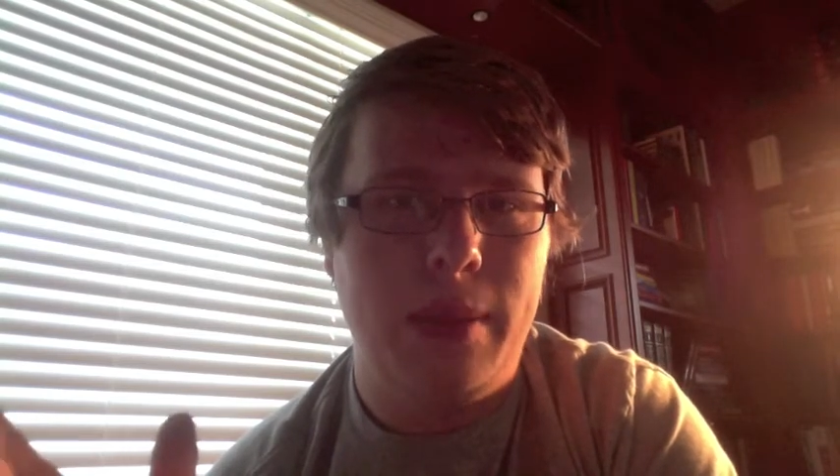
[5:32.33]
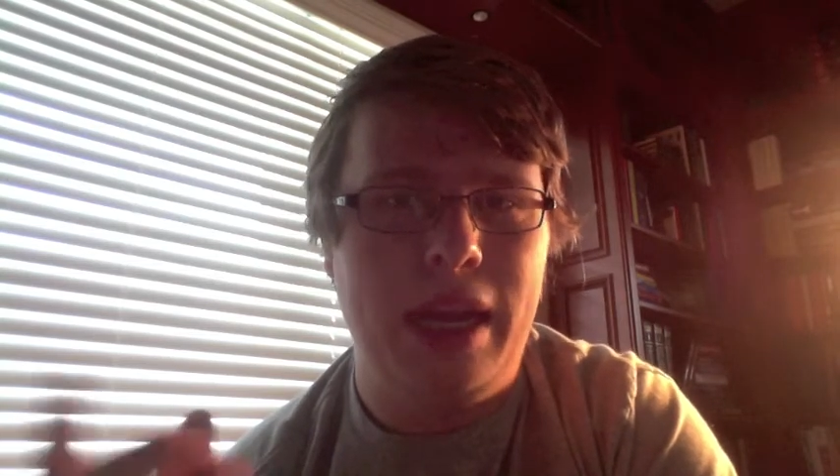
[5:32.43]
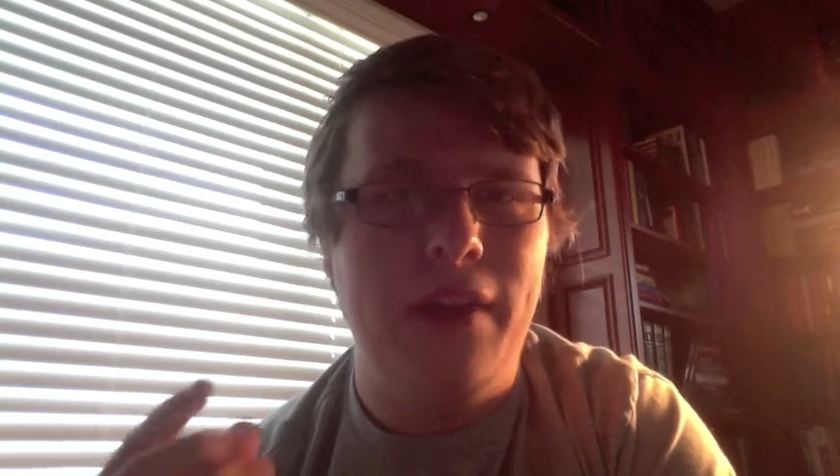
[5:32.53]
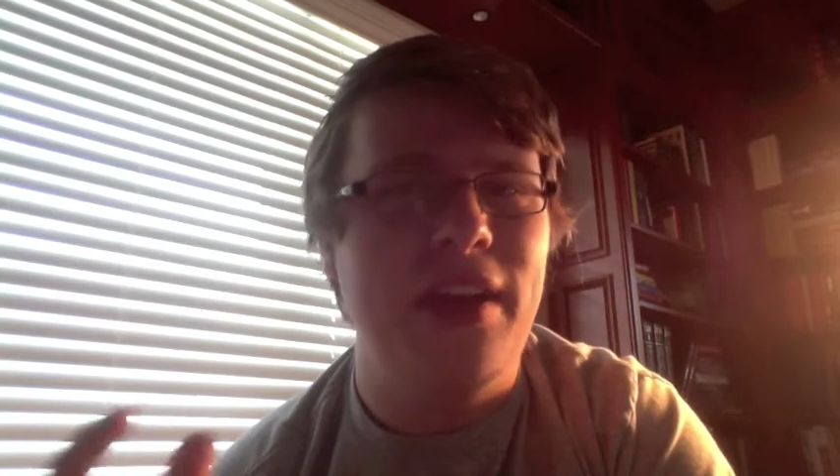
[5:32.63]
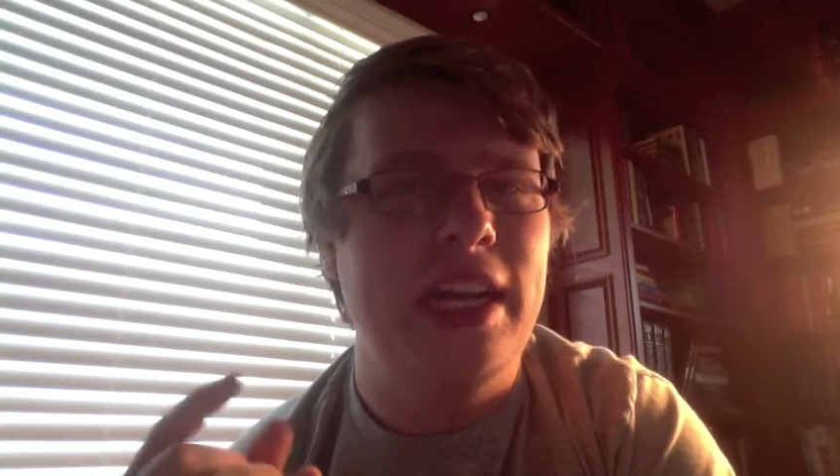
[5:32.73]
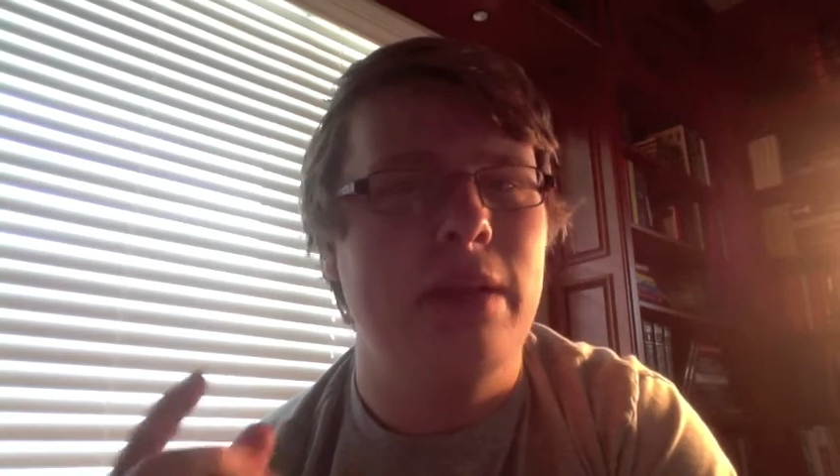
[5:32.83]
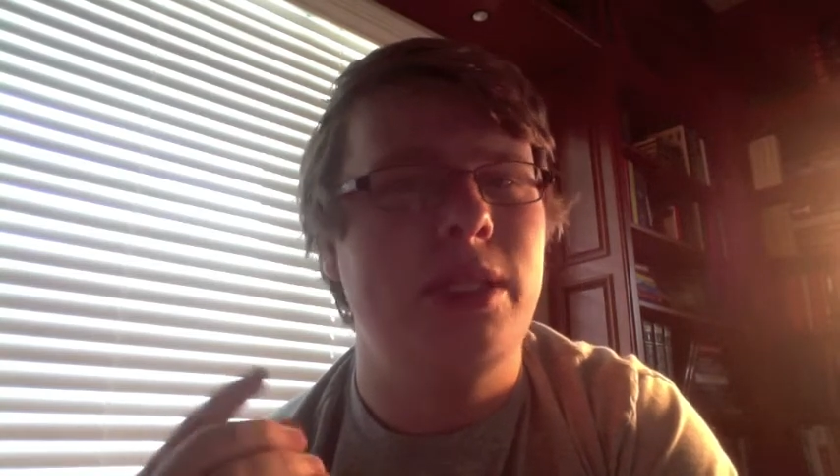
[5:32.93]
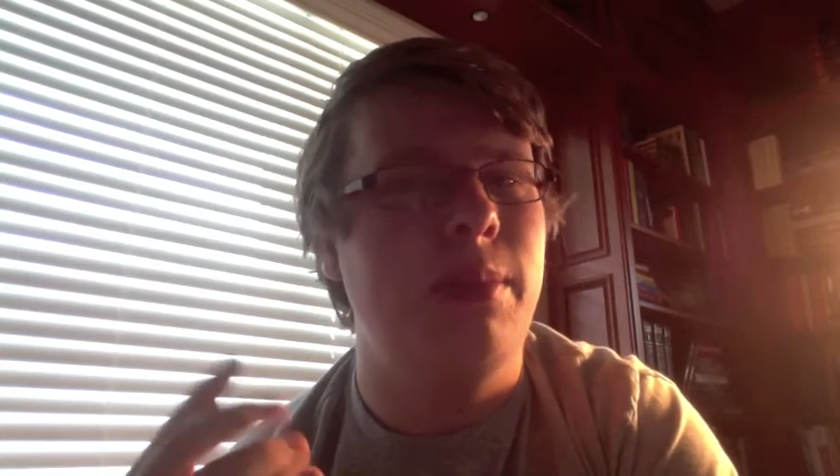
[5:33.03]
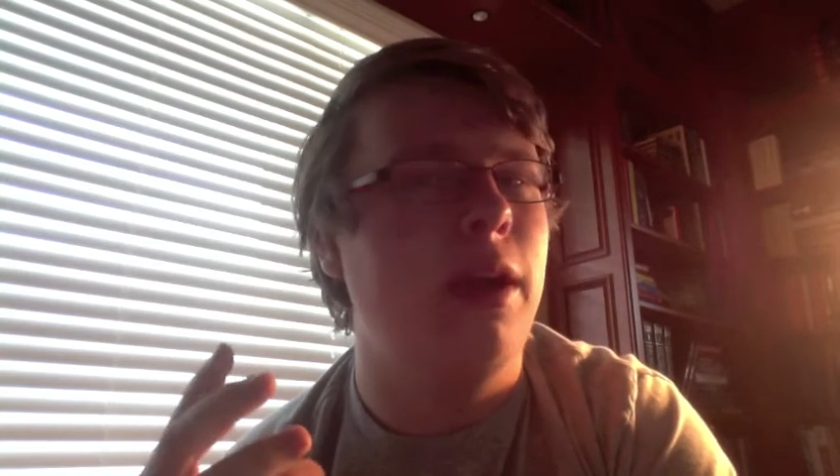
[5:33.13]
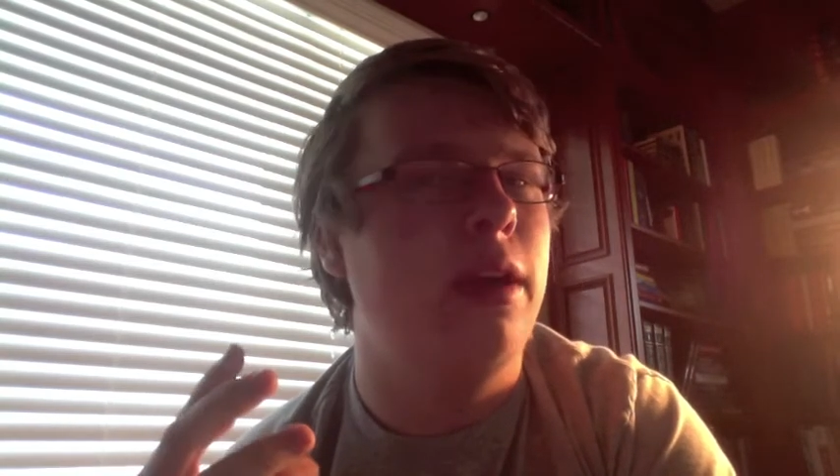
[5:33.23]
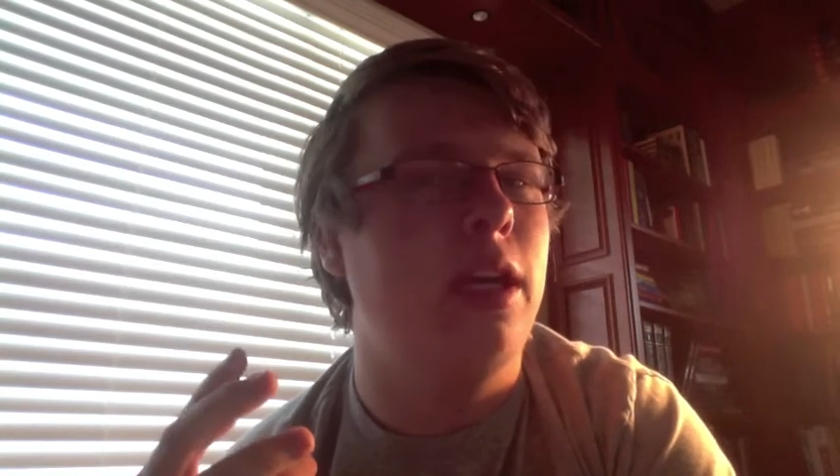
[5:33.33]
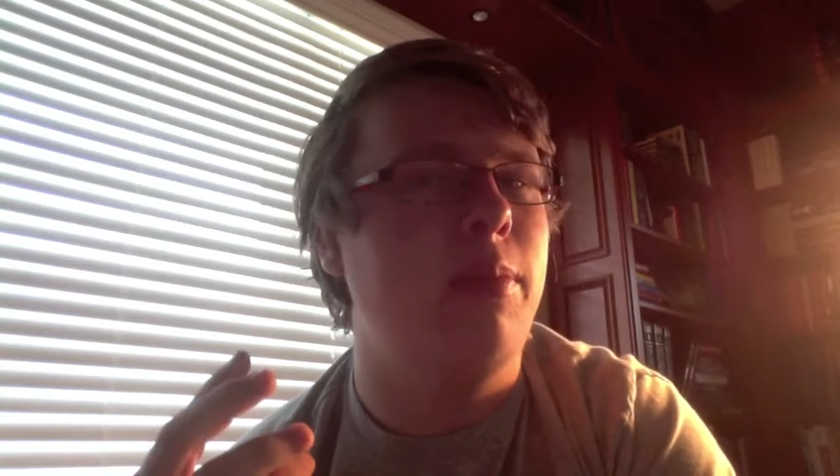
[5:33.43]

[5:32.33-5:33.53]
I mean, I find Captain America to